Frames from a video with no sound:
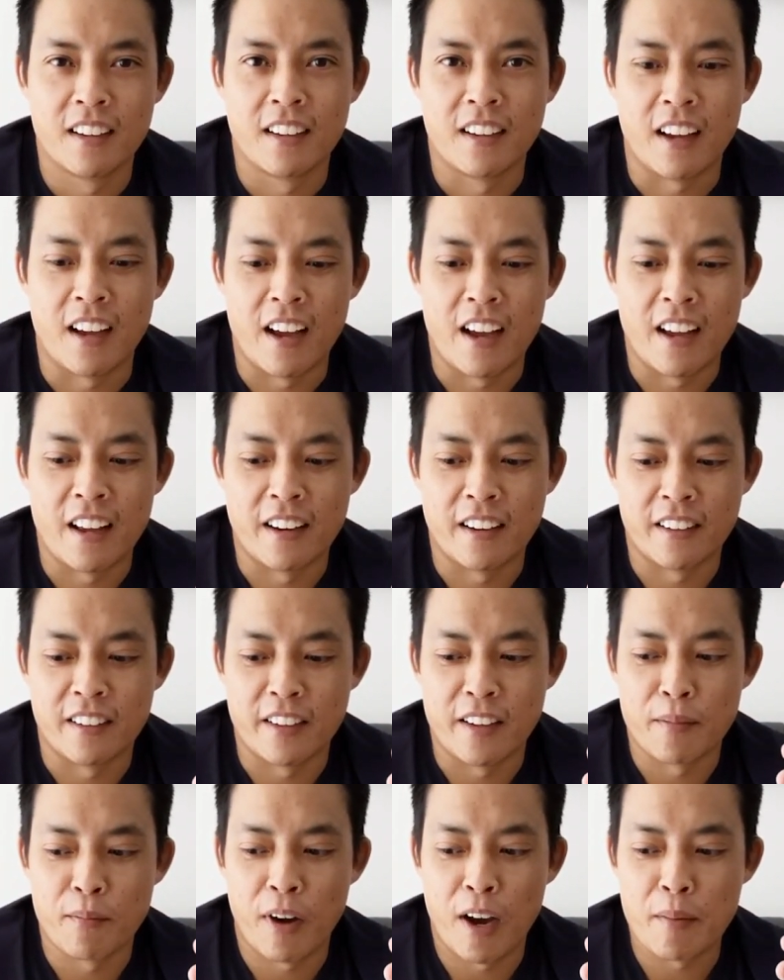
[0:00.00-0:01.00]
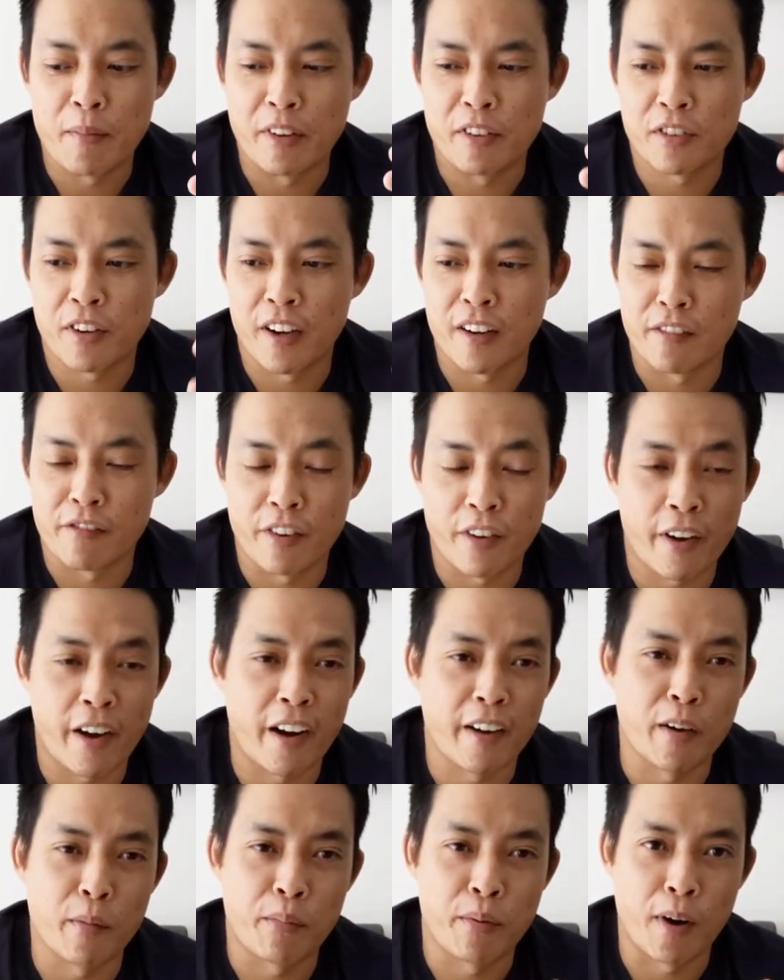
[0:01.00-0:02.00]
and you might be trying to figure
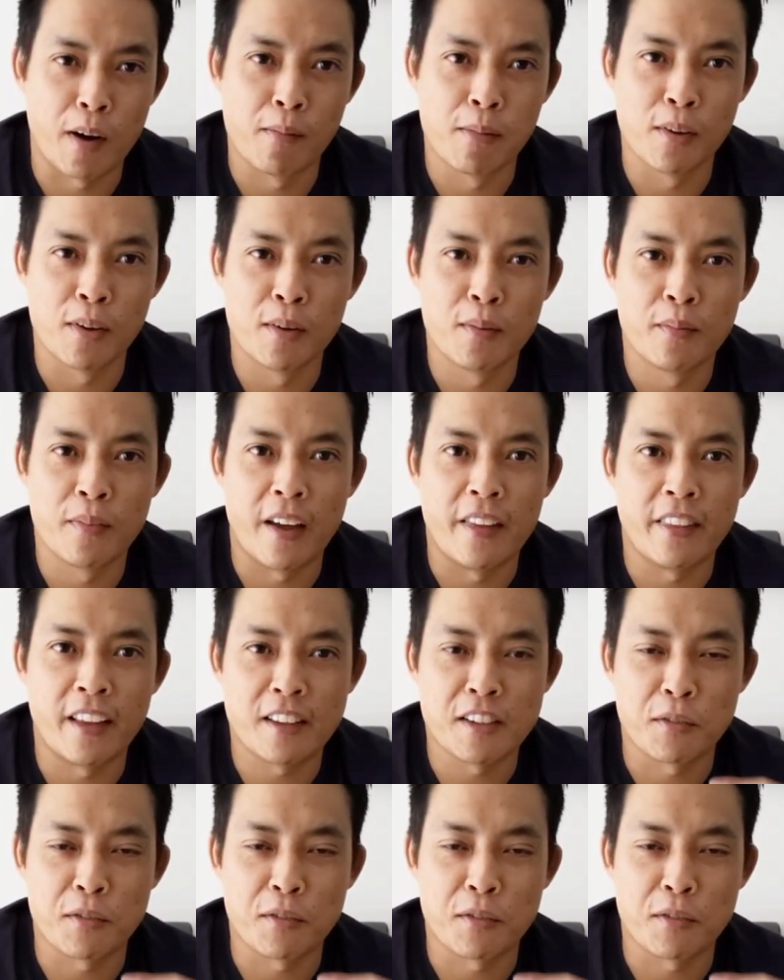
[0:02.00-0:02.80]
out a problem, and that's